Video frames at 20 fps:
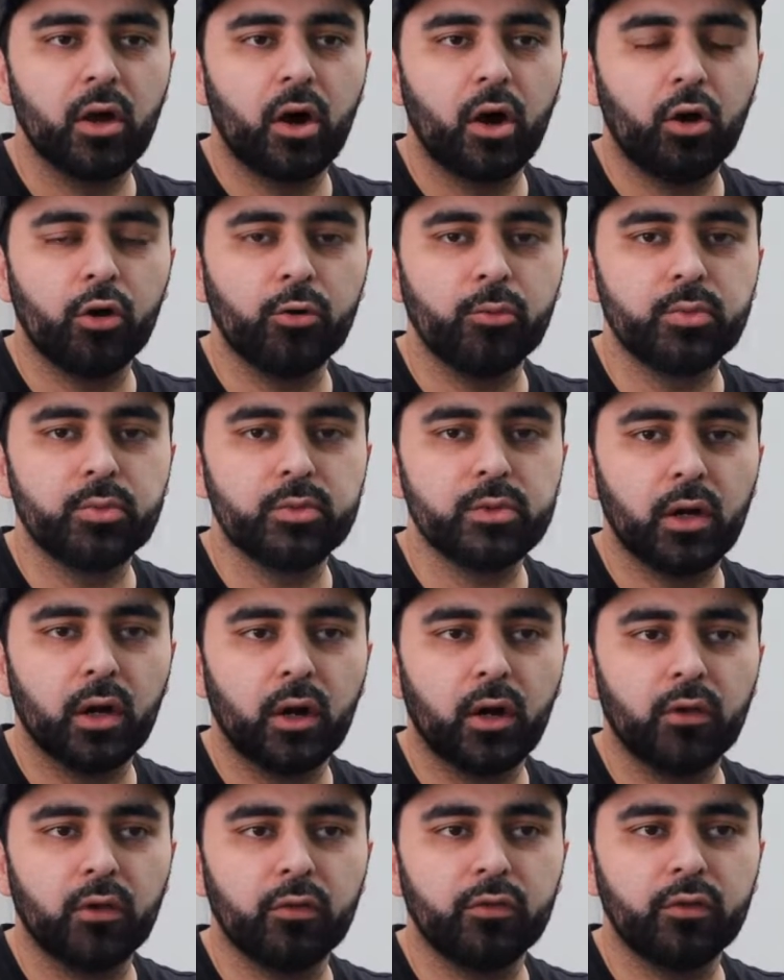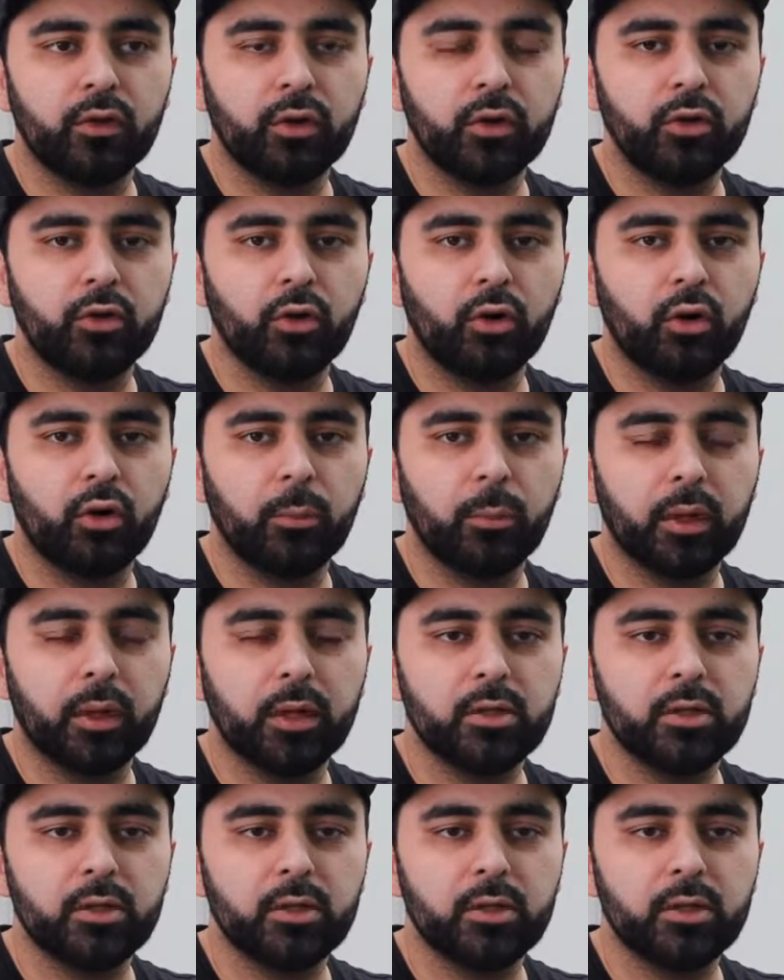hopes of Europe.